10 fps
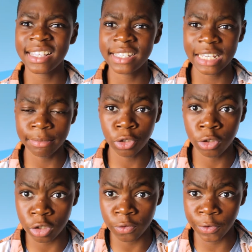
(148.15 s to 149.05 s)
the same
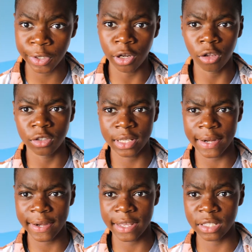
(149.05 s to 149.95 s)
$240
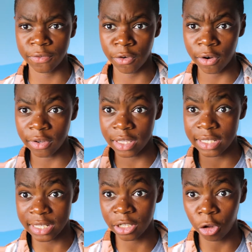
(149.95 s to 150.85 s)
that it is for
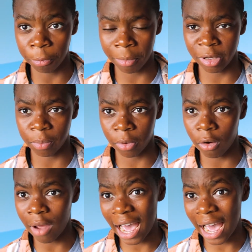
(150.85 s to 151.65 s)
the single Premiere Pro